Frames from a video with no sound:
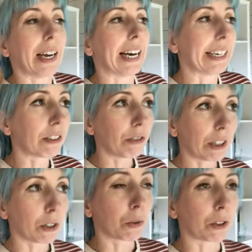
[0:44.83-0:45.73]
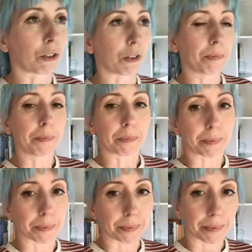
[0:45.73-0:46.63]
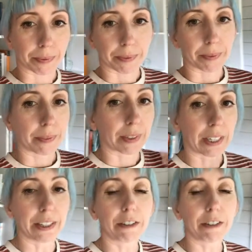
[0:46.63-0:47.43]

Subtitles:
And it's a really good question. And